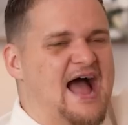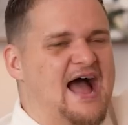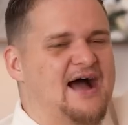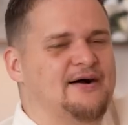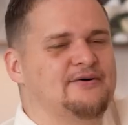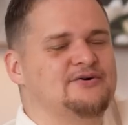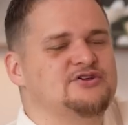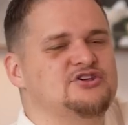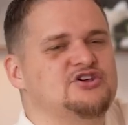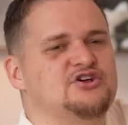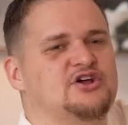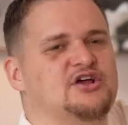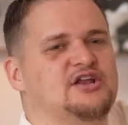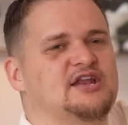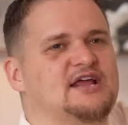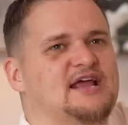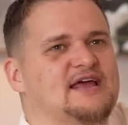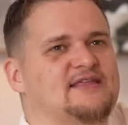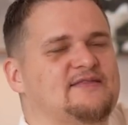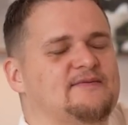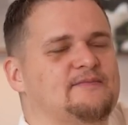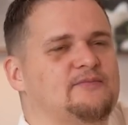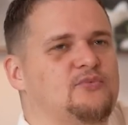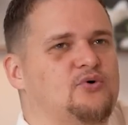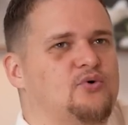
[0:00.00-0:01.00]
How are you going to
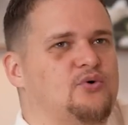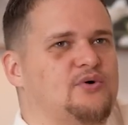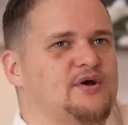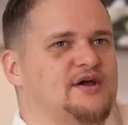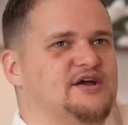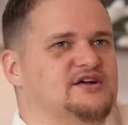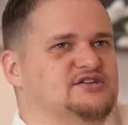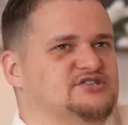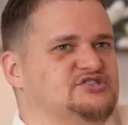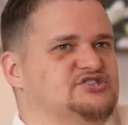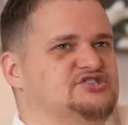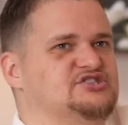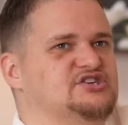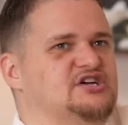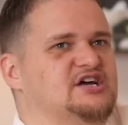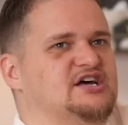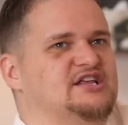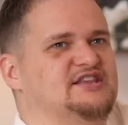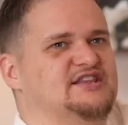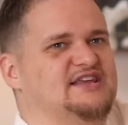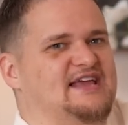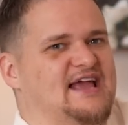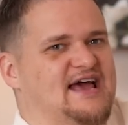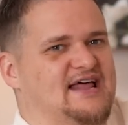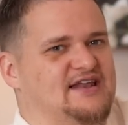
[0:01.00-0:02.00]
get the mortgage
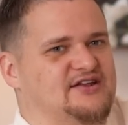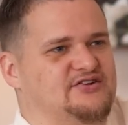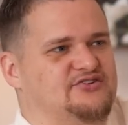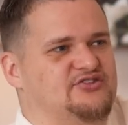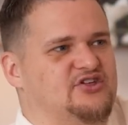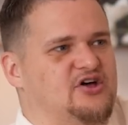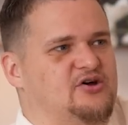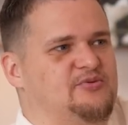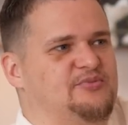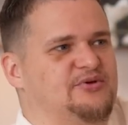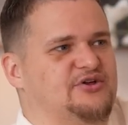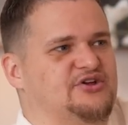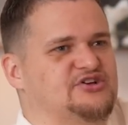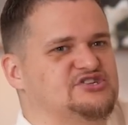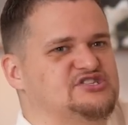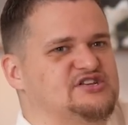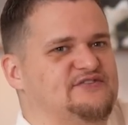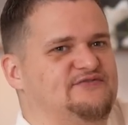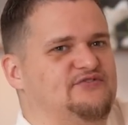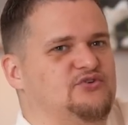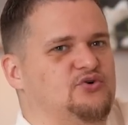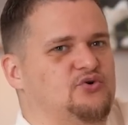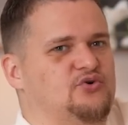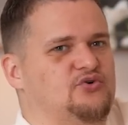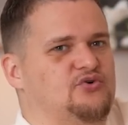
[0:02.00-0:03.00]
at the end though? Because
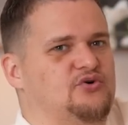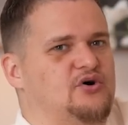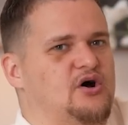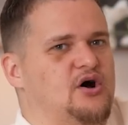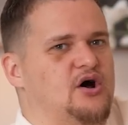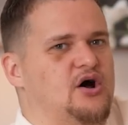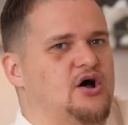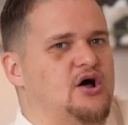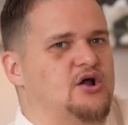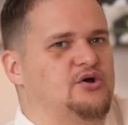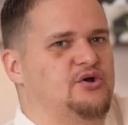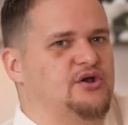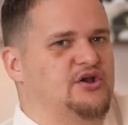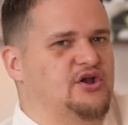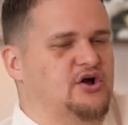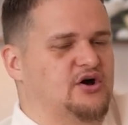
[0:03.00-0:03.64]
if you're only